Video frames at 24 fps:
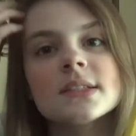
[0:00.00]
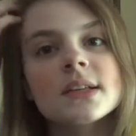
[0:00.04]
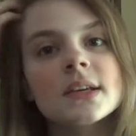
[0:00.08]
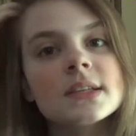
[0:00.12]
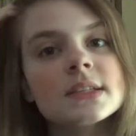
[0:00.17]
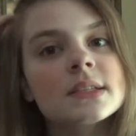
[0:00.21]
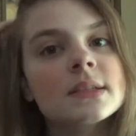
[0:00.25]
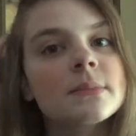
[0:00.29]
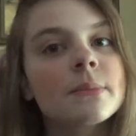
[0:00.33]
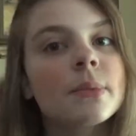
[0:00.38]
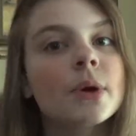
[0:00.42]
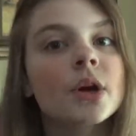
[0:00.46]

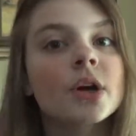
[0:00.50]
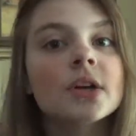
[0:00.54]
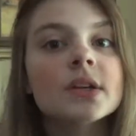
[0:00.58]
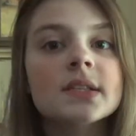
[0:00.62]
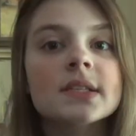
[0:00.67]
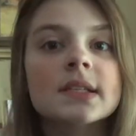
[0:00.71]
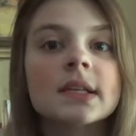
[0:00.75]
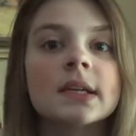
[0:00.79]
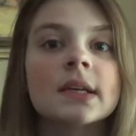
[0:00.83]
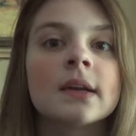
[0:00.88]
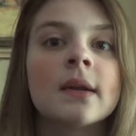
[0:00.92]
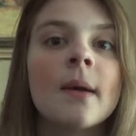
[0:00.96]
does in
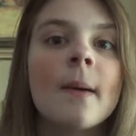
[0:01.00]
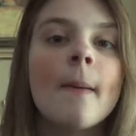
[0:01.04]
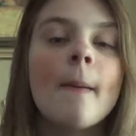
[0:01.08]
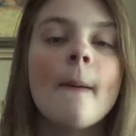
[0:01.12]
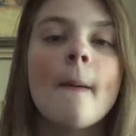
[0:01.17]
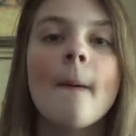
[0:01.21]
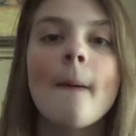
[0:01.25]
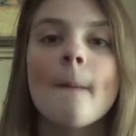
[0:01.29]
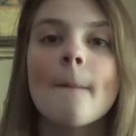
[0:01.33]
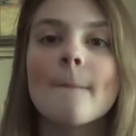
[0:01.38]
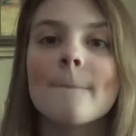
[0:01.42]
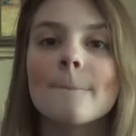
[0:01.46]
person,
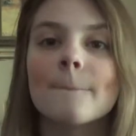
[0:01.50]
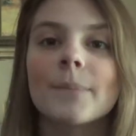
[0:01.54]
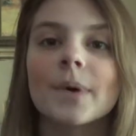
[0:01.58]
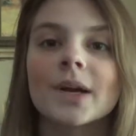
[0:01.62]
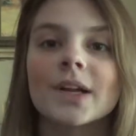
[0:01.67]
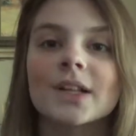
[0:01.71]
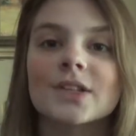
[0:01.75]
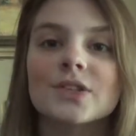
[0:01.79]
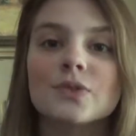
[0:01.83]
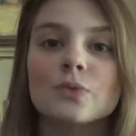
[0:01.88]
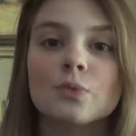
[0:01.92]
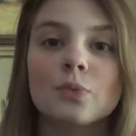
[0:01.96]

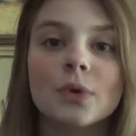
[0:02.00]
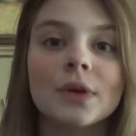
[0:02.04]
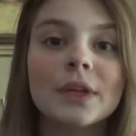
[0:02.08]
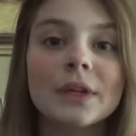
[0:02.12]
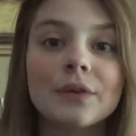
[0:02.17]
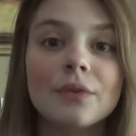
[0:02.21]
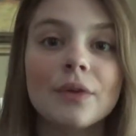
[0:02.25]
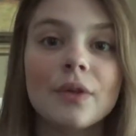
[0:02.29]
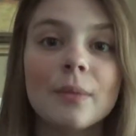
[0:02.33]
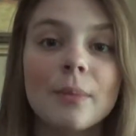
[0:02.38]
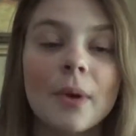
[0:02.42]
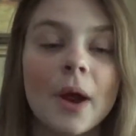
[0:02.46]
but it's
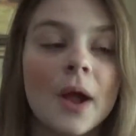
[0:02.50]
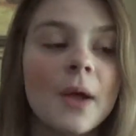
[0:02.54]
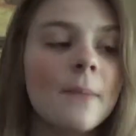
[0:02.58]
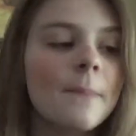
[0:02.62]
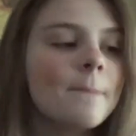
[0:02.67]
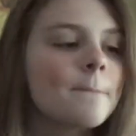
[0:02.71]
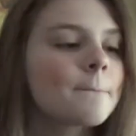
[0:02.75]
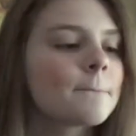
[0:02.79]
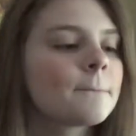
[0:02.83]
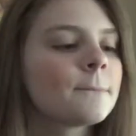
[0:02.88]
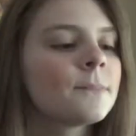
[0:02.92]
really bright.